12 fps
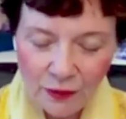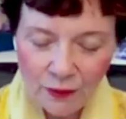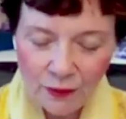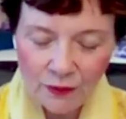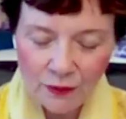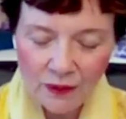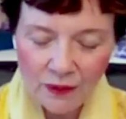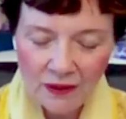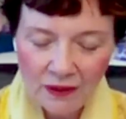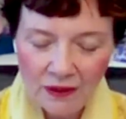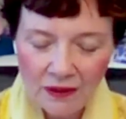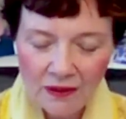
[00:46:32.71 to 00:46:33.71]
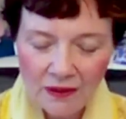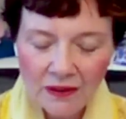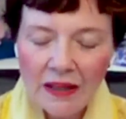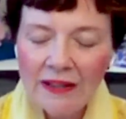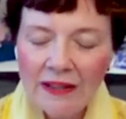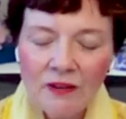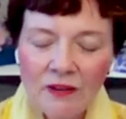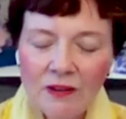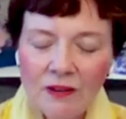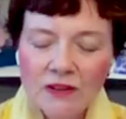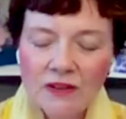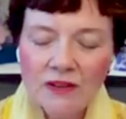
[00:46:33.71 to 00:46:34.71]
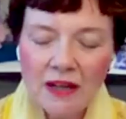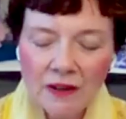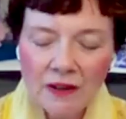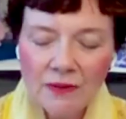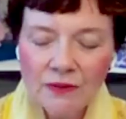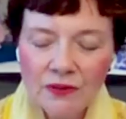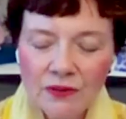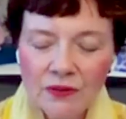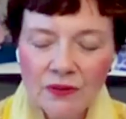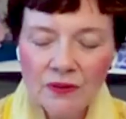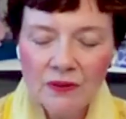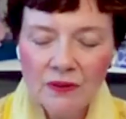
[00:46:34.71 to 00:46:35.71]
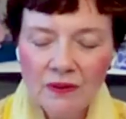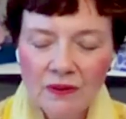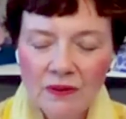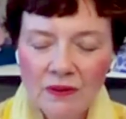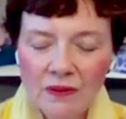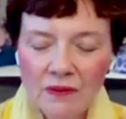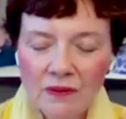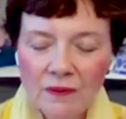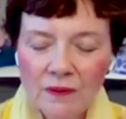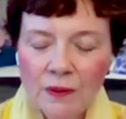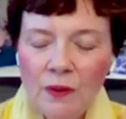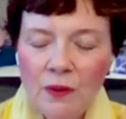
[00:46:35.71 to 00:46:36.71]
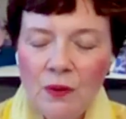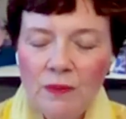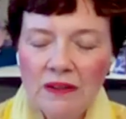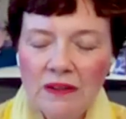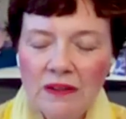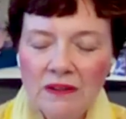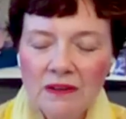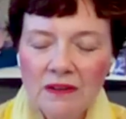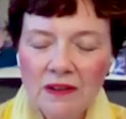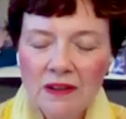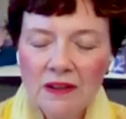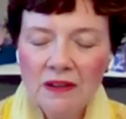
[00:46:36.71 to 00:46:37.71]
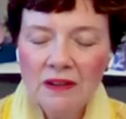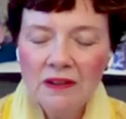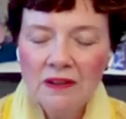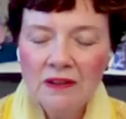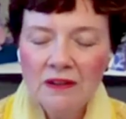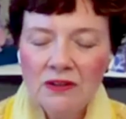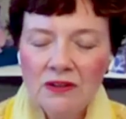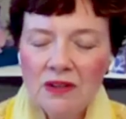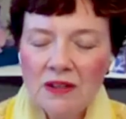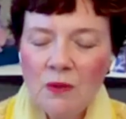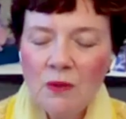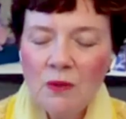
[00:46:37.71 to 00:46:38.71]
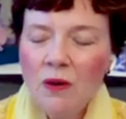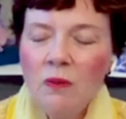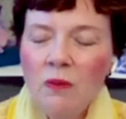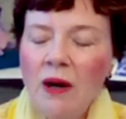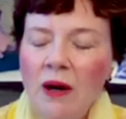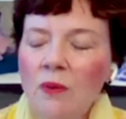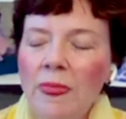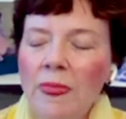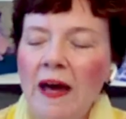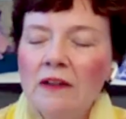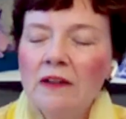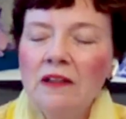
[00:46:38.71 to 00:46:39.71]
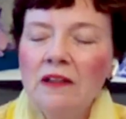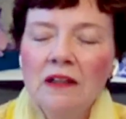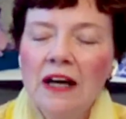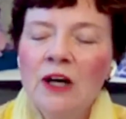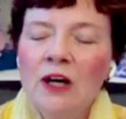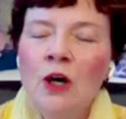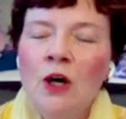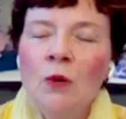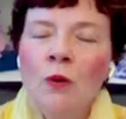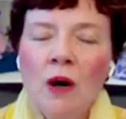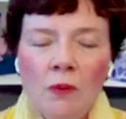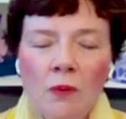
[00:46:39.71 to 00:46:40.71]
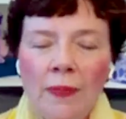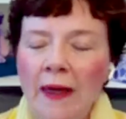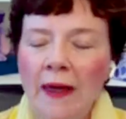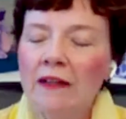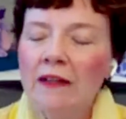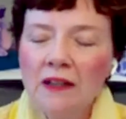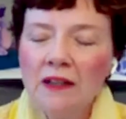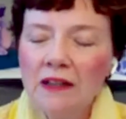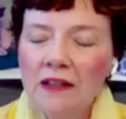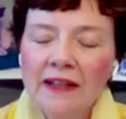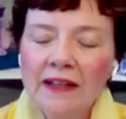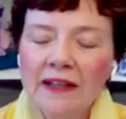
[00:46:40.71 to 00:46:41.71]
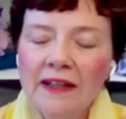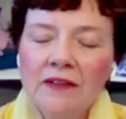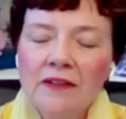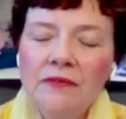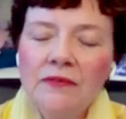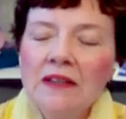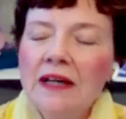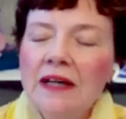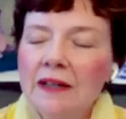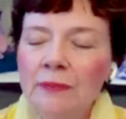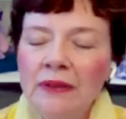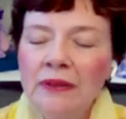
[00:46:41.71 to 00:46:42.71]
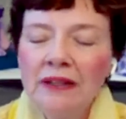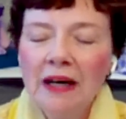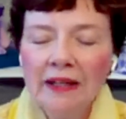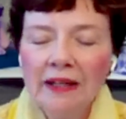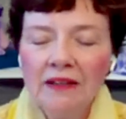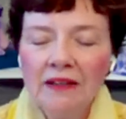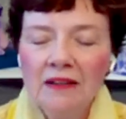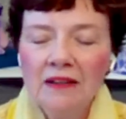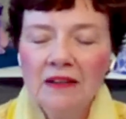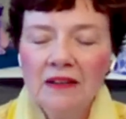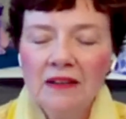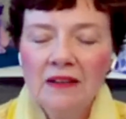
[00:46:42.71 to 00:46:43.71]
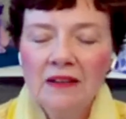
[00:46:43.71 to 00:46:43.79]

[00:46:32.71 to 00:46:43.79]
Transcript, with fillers: we ask of you. Let yourselves for a moment just say, well, what would that look like? What would that look like and feel like and be like